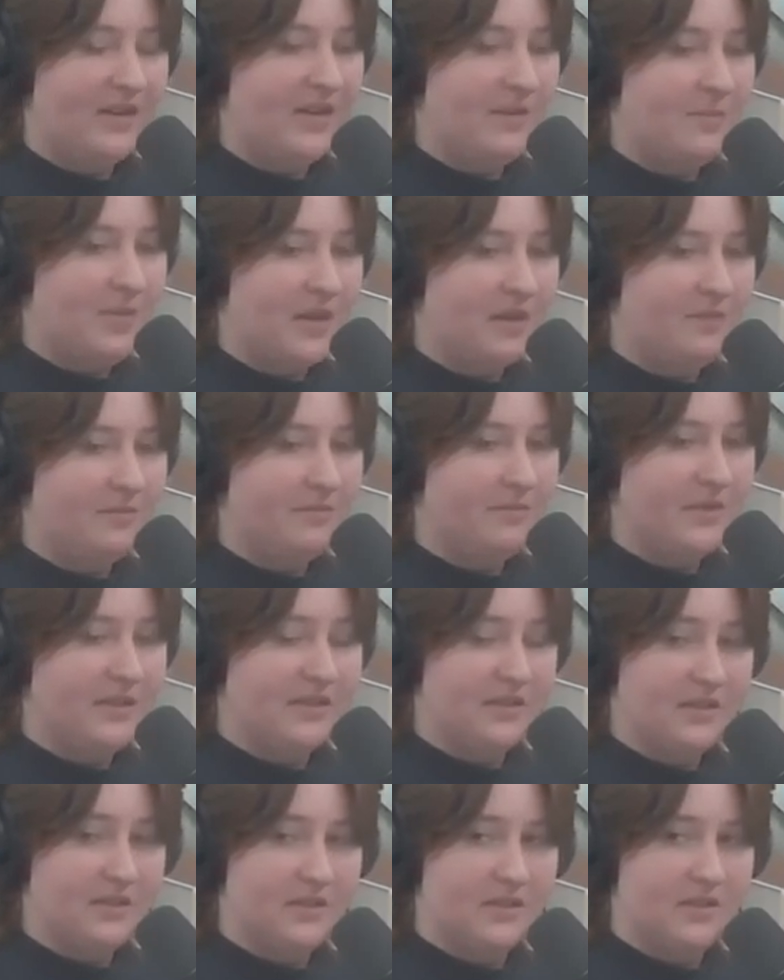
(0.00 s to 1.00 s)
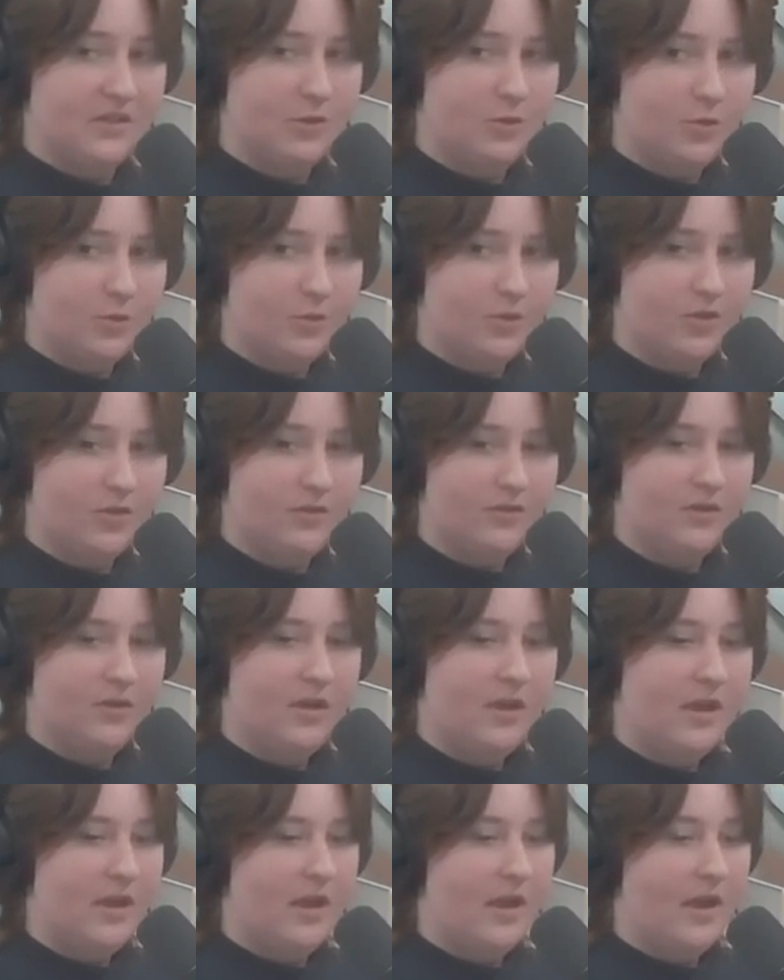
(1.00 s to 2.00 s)
keep it business as usual.
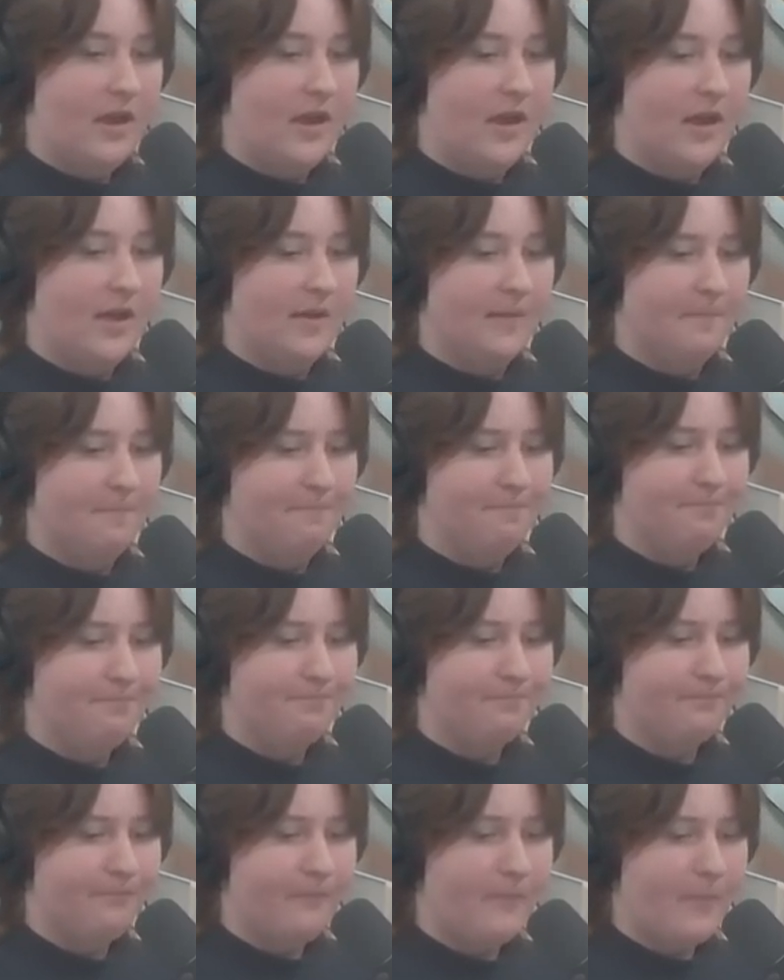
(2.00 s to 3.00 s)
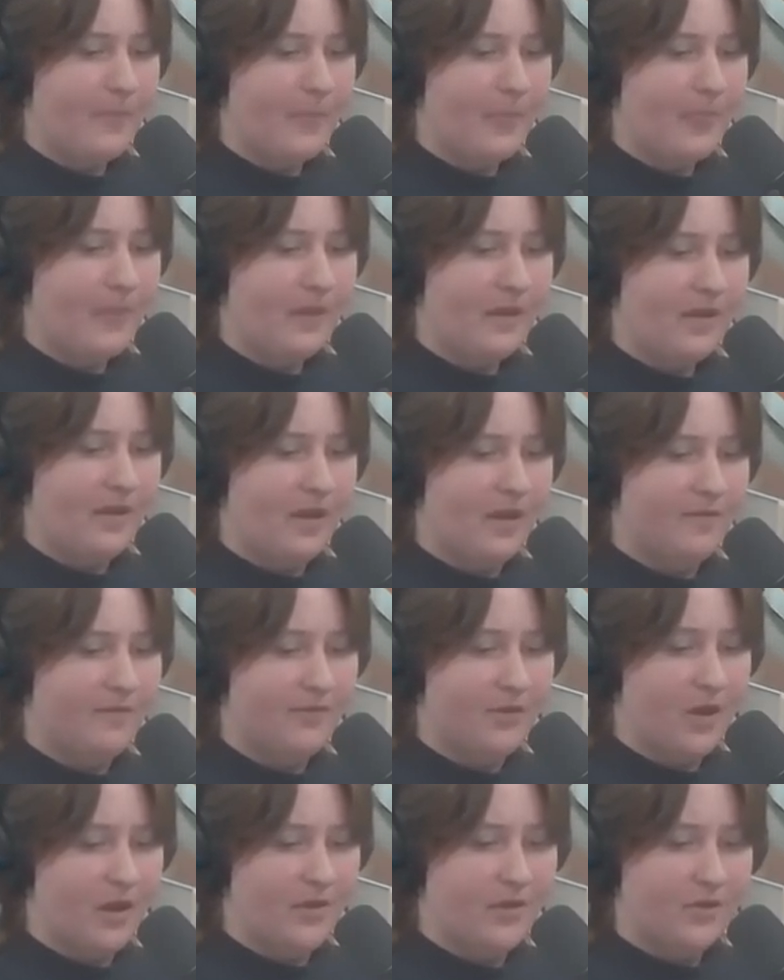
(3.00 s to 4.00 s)

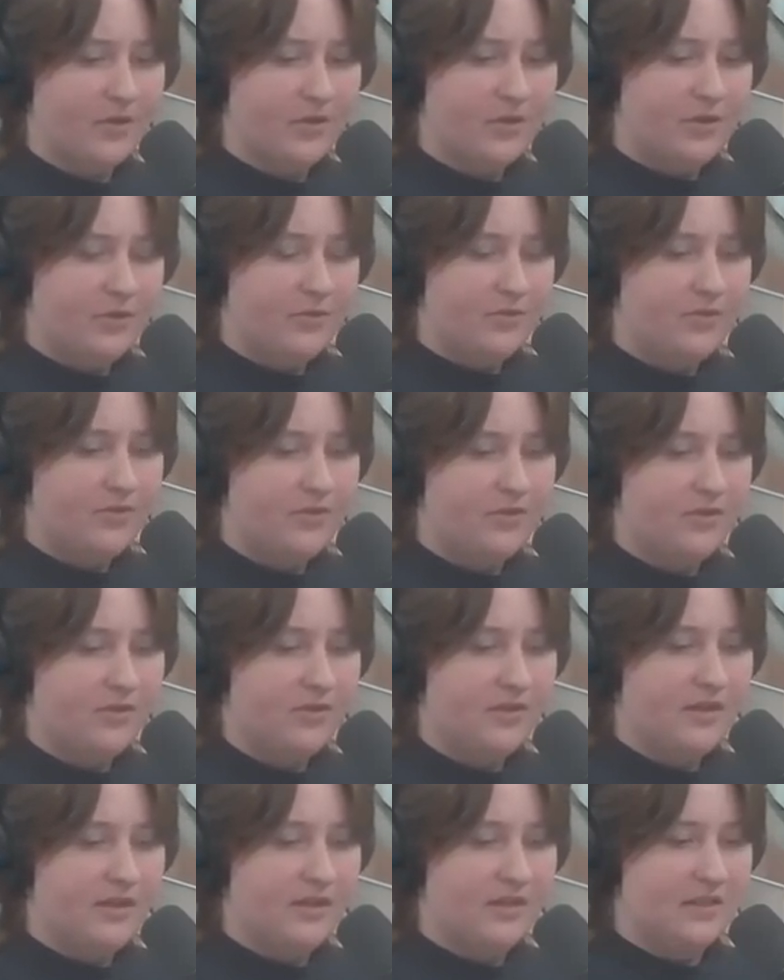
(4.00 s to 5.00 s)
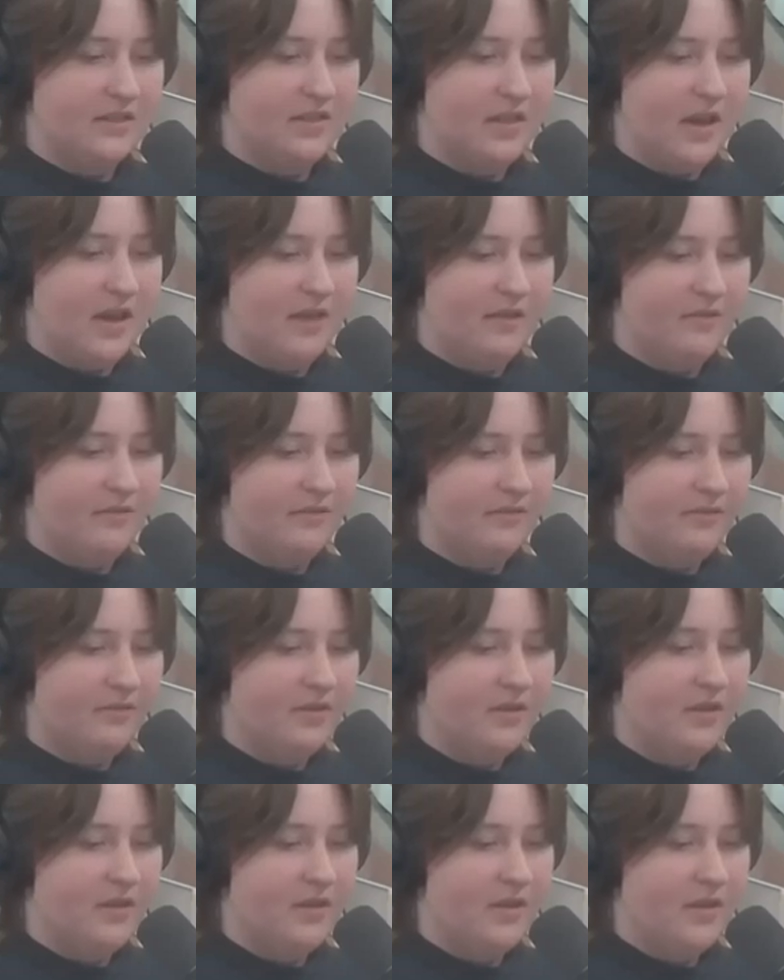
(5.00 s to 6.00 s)
For other students, it's a lot of
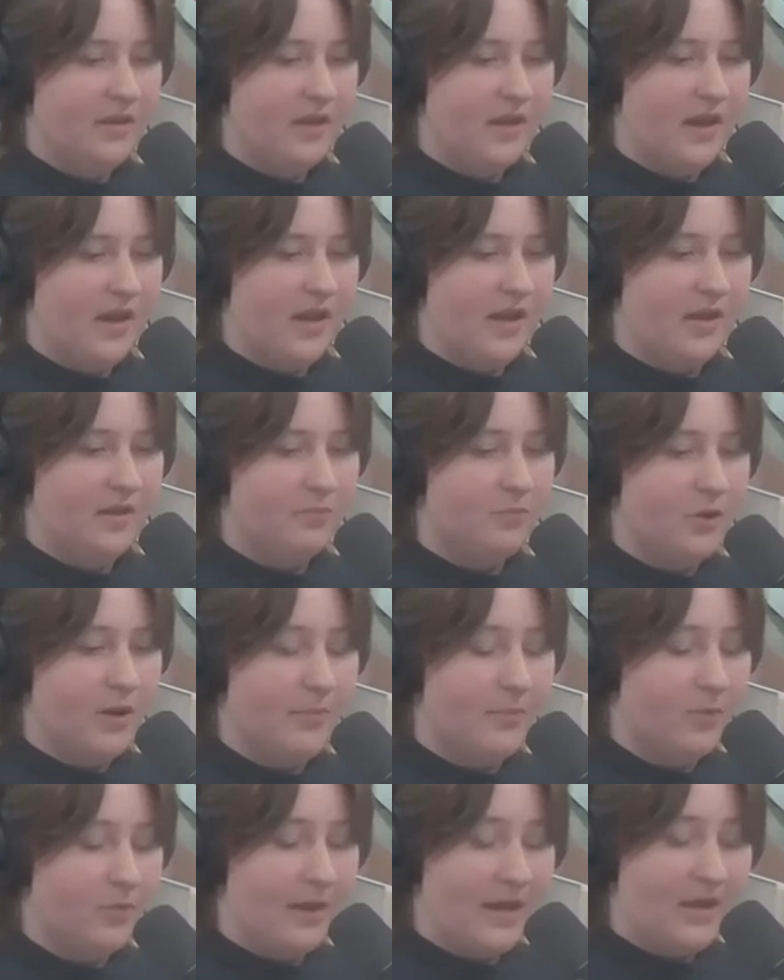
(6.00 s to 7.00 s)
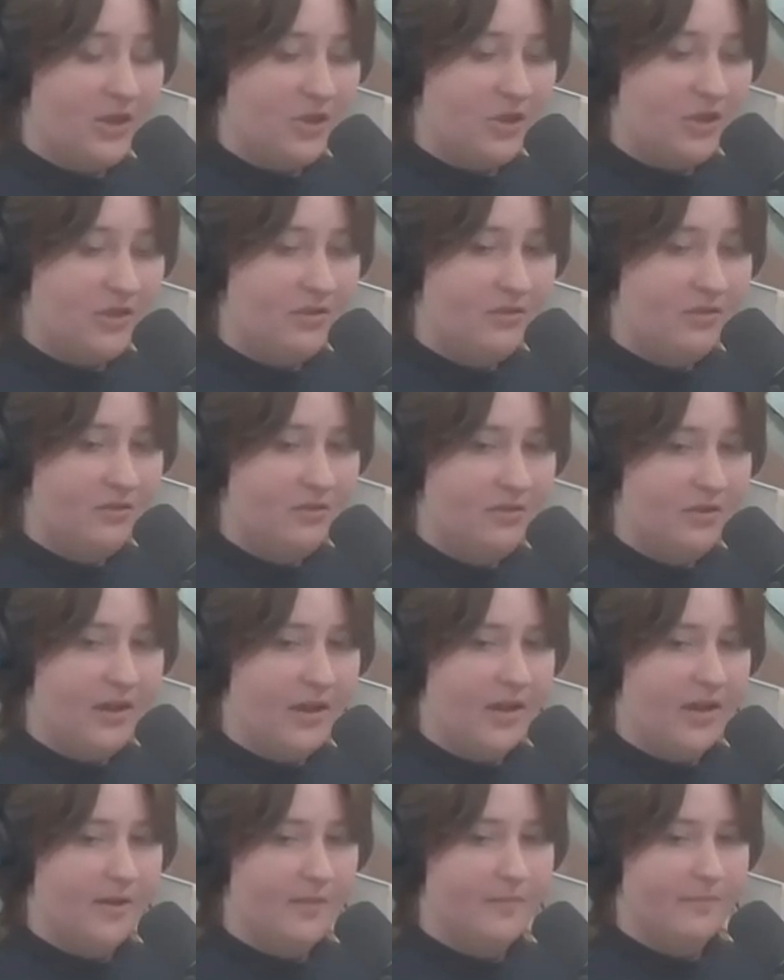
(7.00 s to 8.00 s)
preparation,
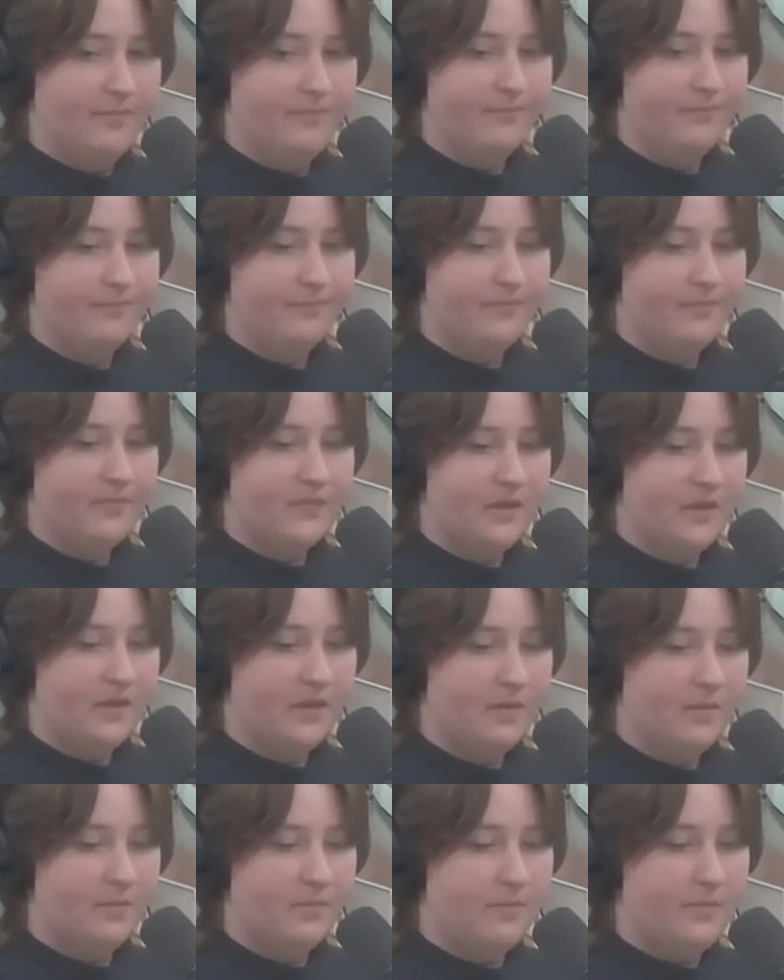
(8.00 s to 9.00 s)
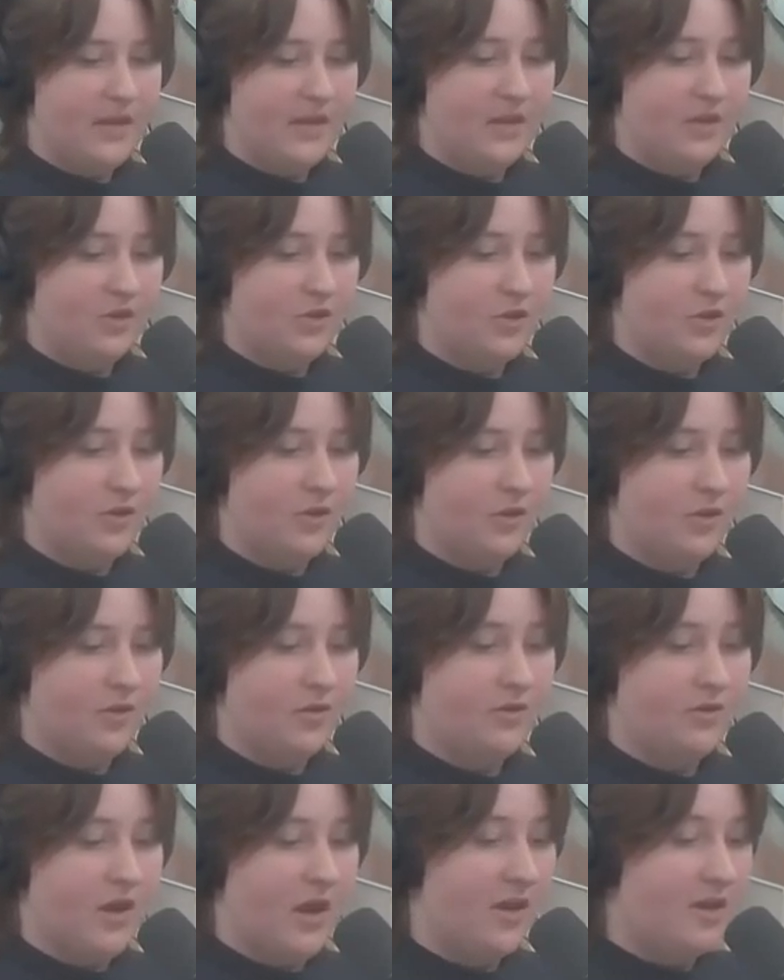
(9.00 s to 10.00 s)
making sure
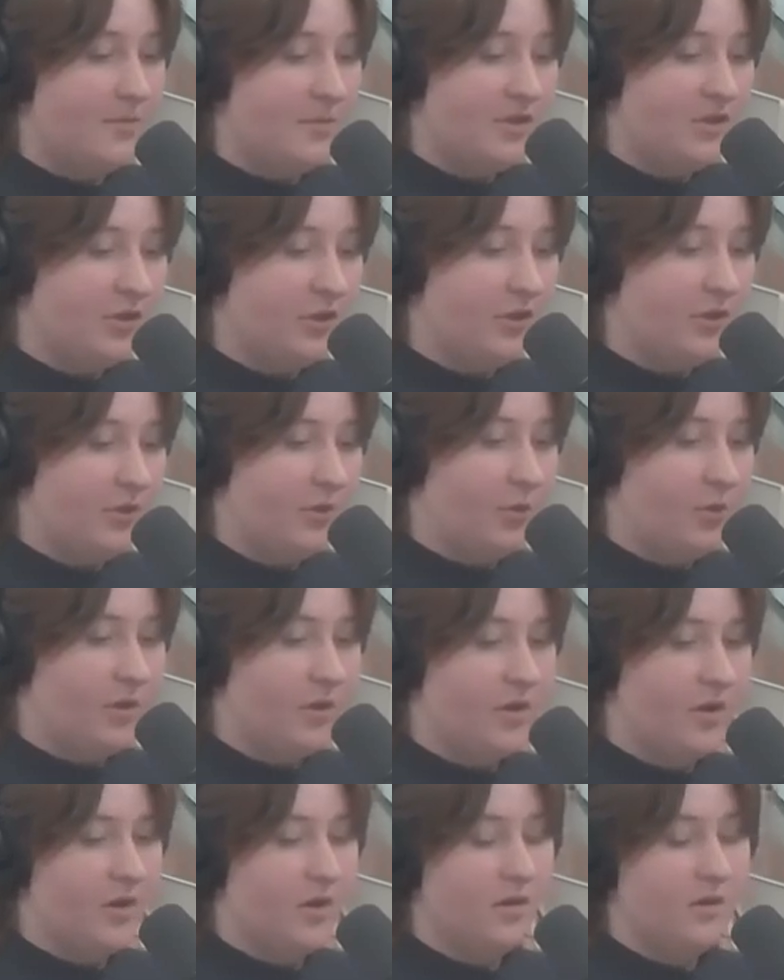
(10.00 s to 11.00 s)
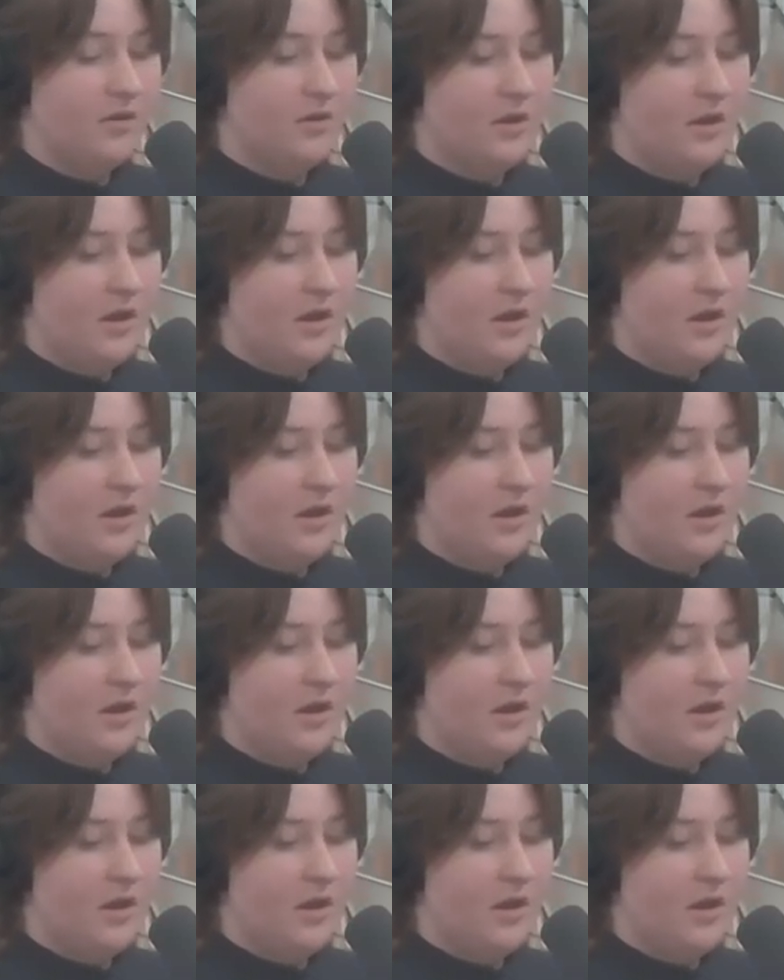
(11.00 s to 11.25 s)
documents are in order,